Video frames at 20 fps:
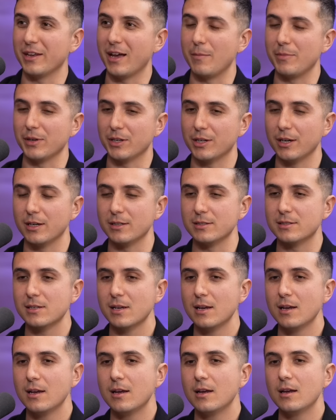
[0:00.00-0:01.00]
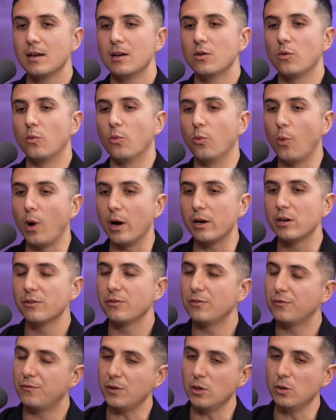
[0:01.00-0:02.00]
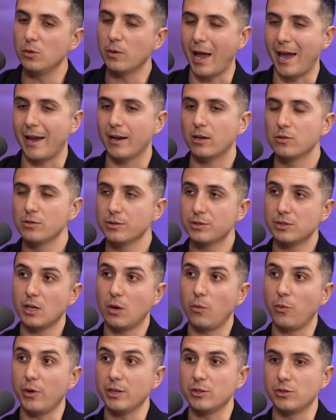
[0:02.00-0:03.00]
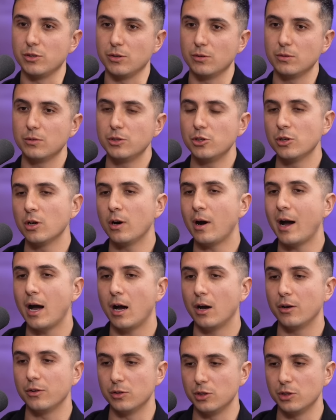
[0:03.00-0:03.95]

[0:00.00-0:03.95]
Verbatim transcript: that because one of the few angles that we do, you know how,